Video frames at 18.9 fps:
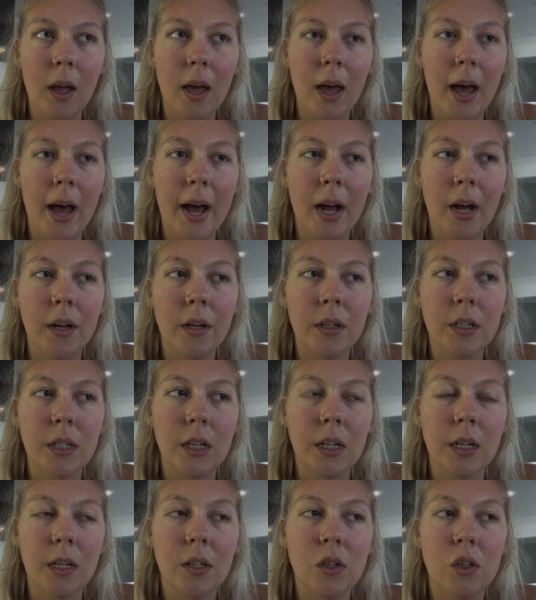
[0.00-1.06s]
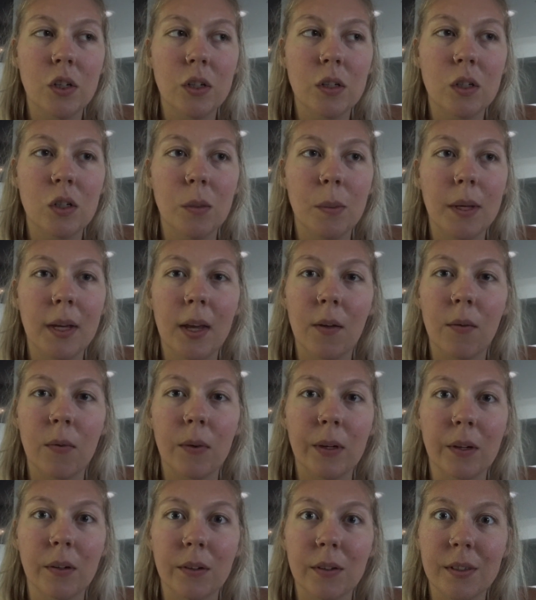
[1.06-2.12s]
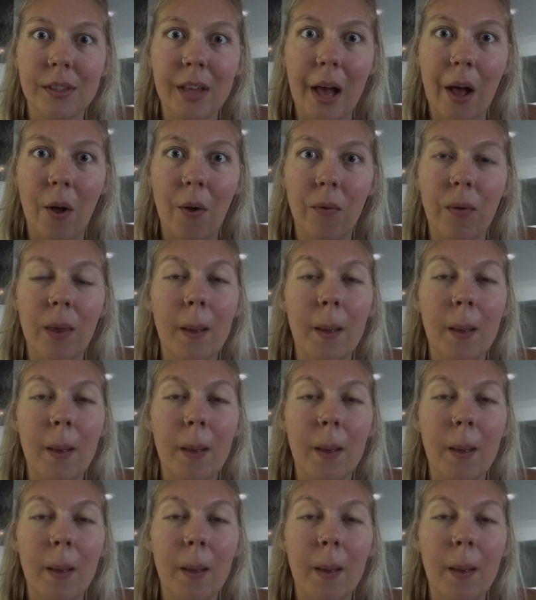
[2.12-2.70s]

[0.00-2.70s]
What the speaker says: and just doing it for yourself.